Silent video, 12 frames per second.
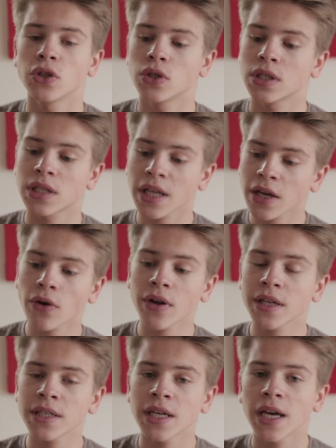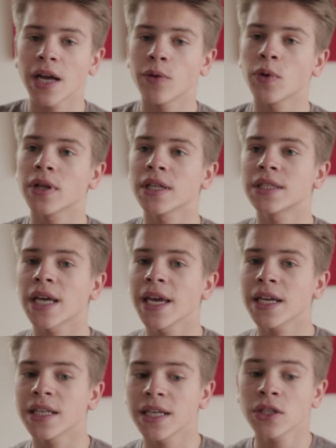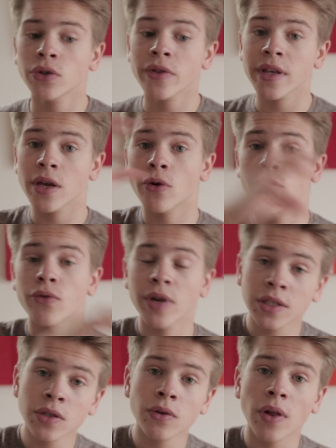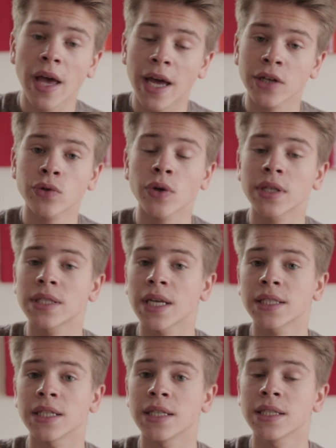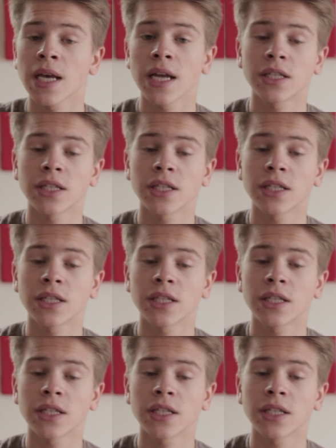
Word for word: Just click on it and it will get taken into the original Android settings